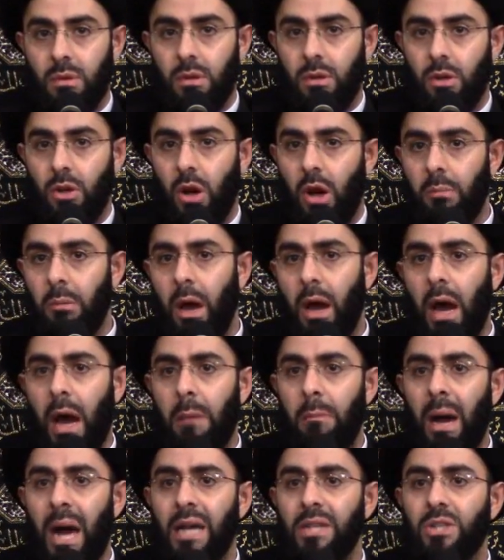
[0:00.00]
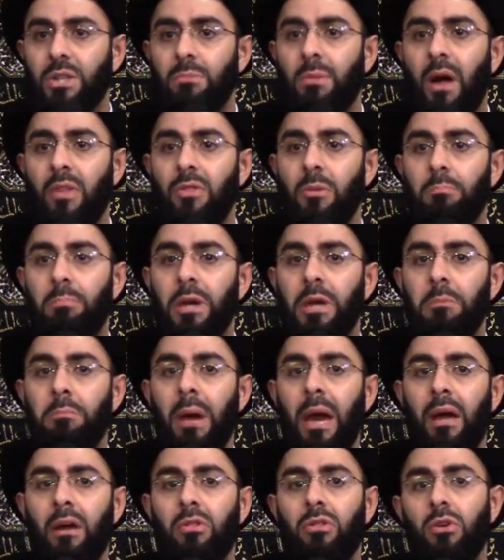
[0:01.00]
I'm asked about the Big
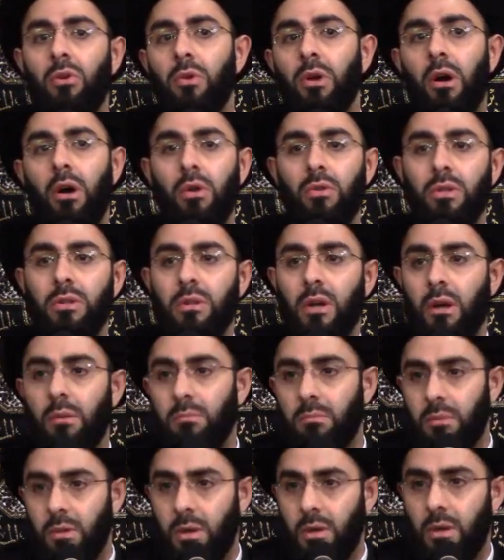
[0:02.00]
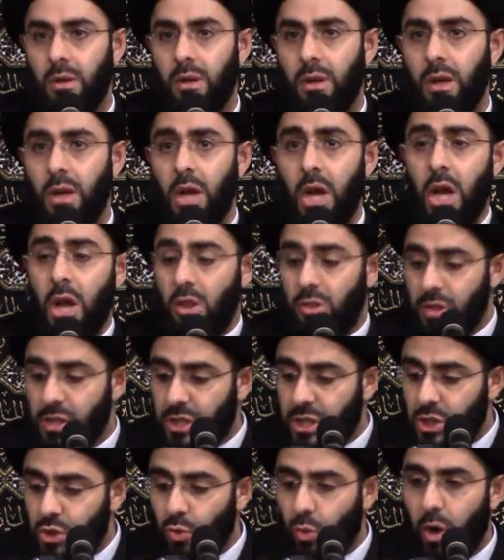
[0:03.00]
Bang Theory all the time.
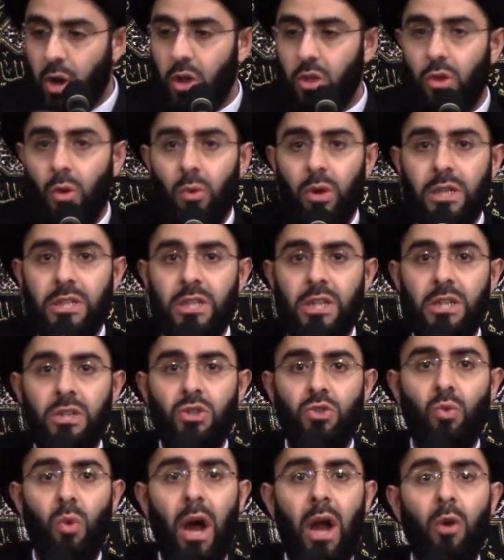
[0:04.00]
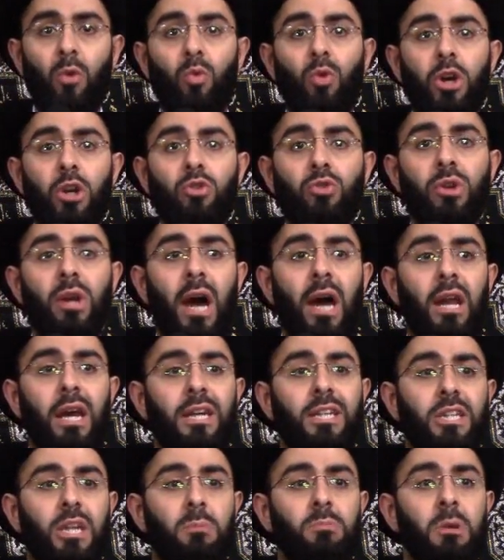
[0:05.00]
This is one of the reasons why we do not
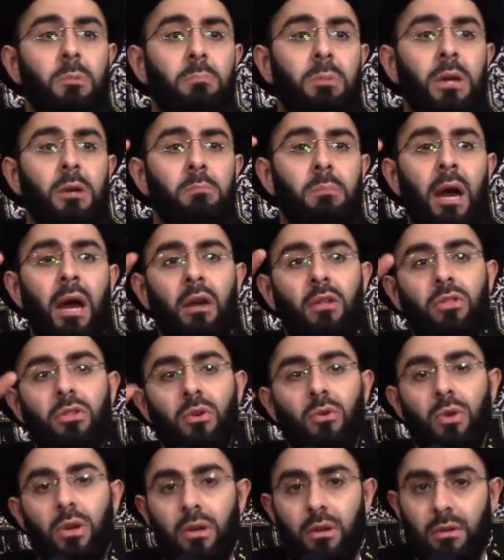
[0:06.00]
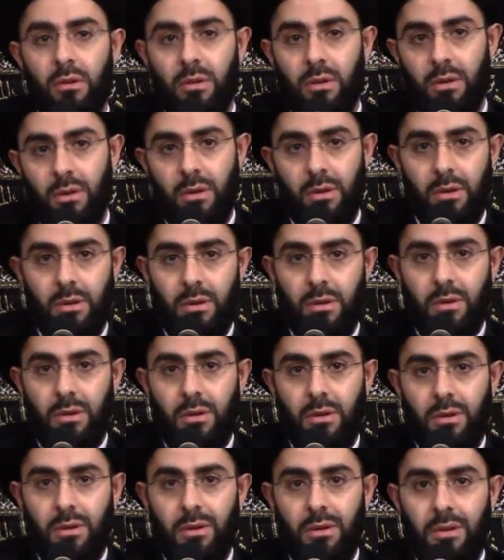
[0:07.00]
accept the Big Bang Theory.
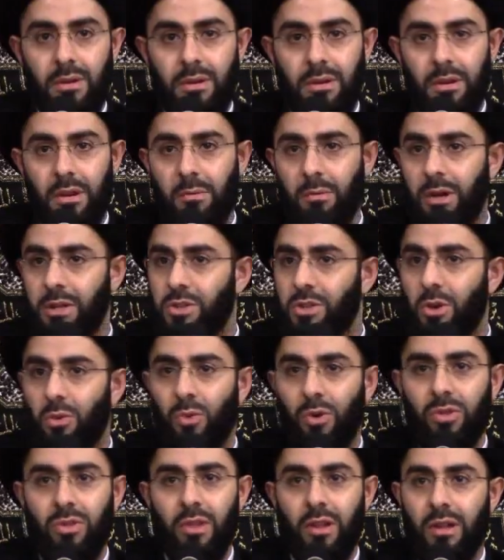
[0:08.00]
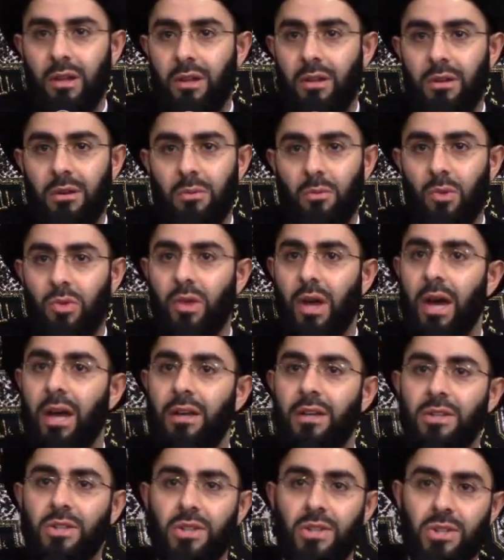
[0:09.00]
You might say, what the
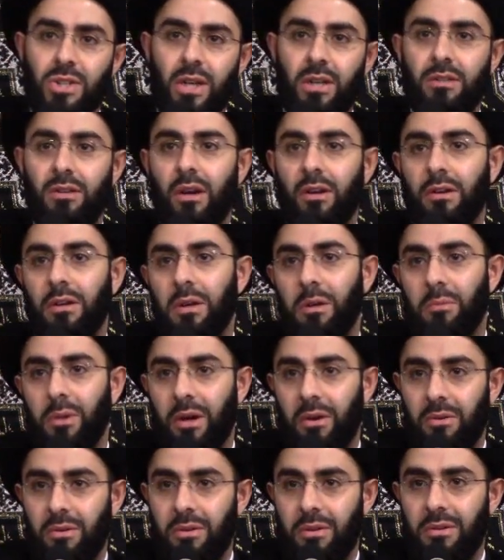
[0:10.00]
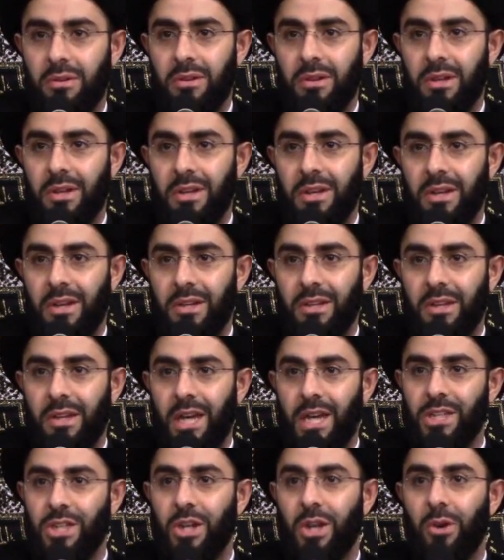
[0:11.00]
heck is this talking about?
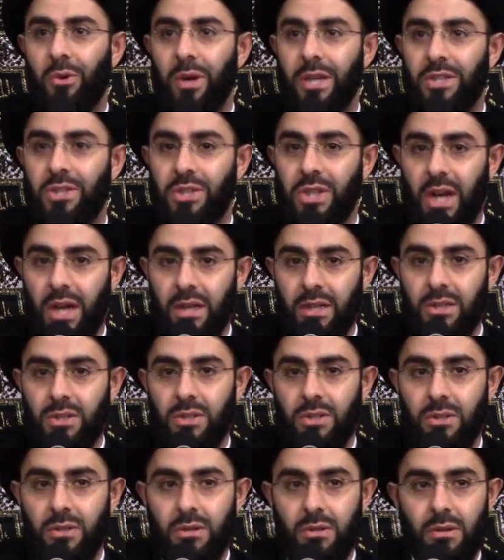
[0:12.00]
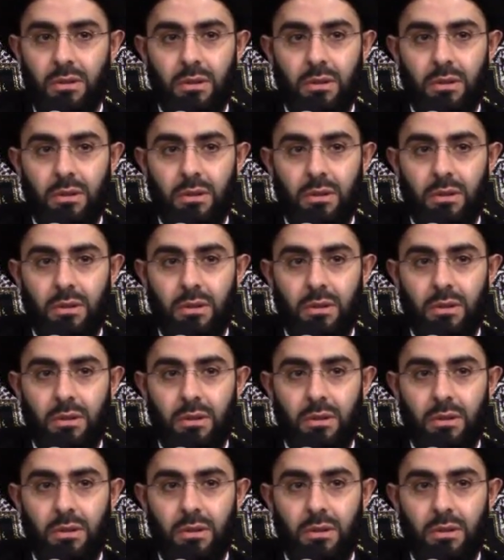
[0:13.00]
Hasn't he read science?